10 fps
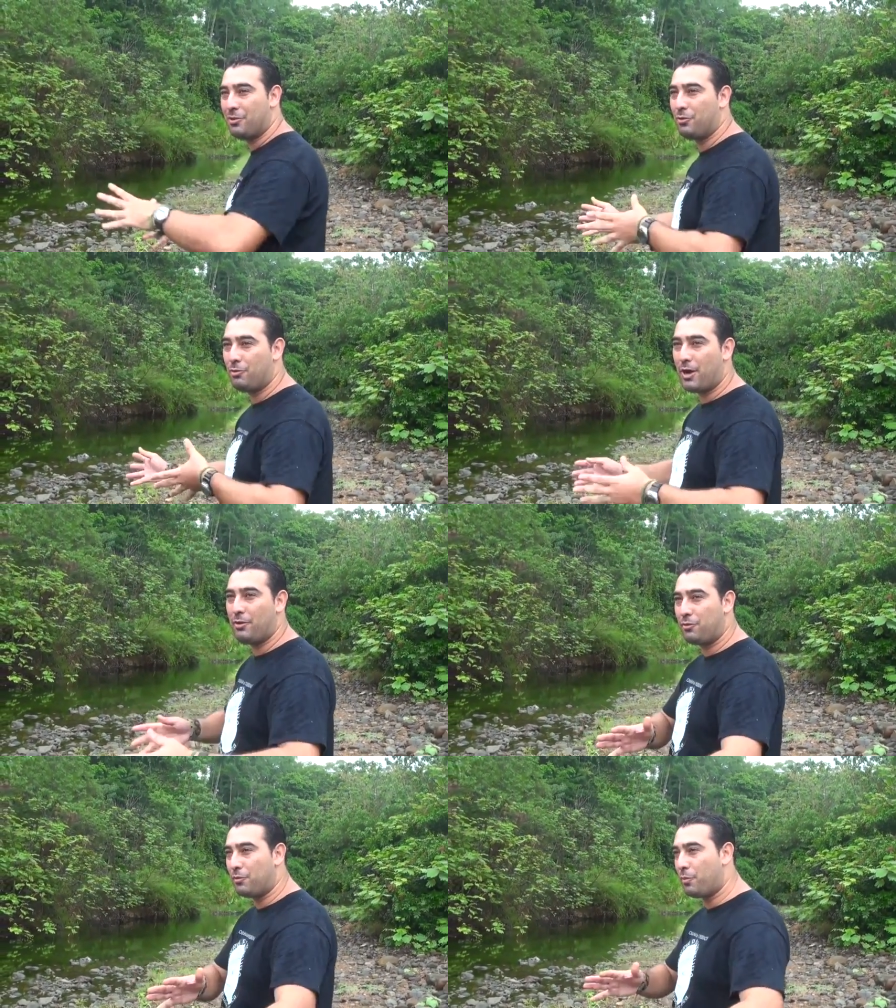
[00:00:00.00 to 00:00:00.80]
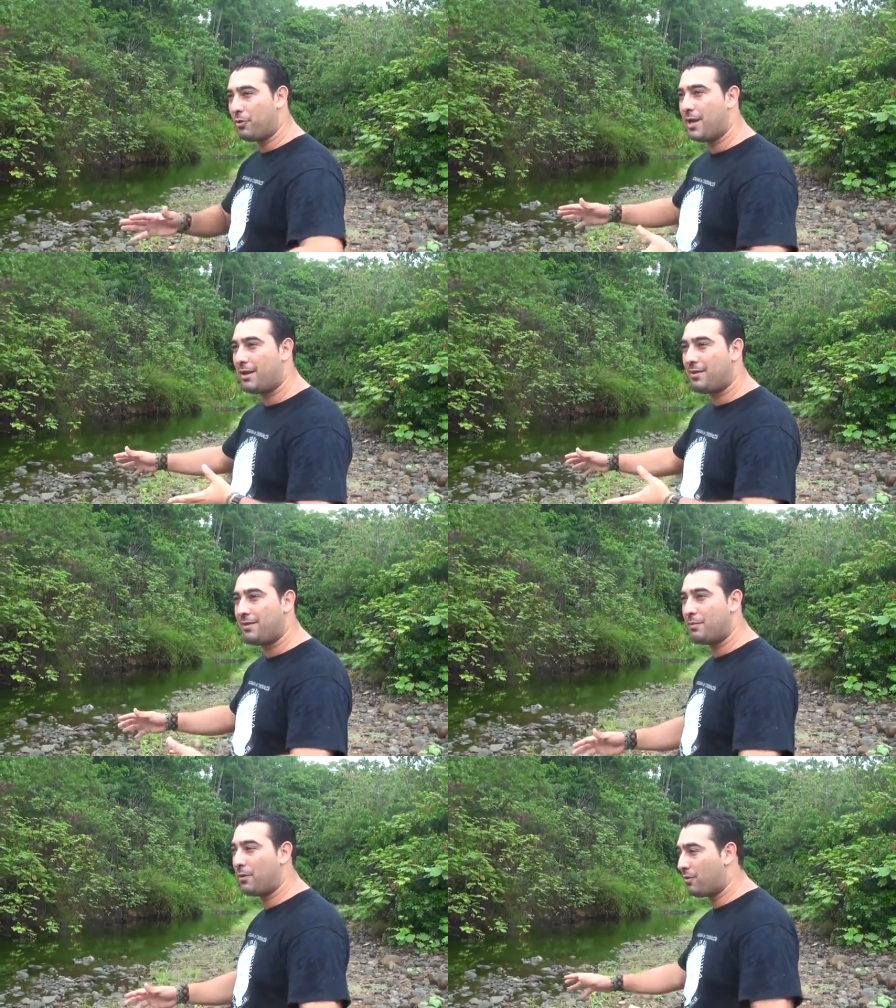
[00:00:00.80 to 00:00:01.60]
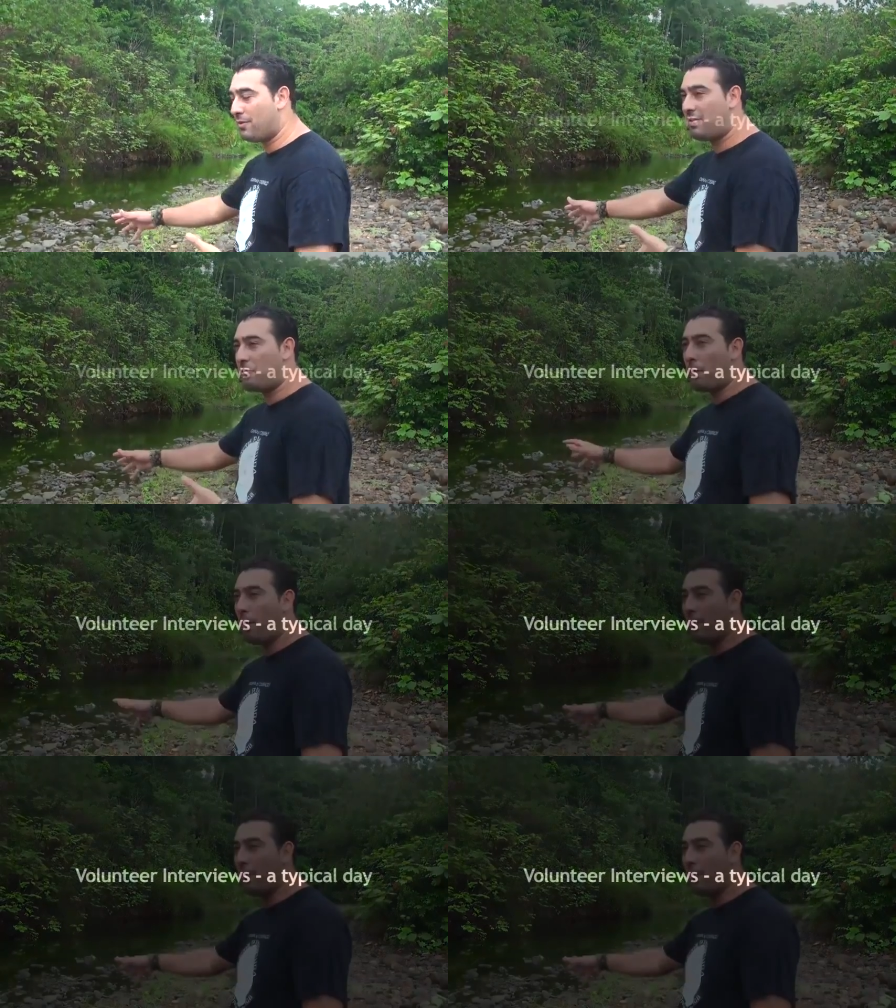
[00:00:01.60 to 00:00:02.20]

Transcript: So to try to protect this because this is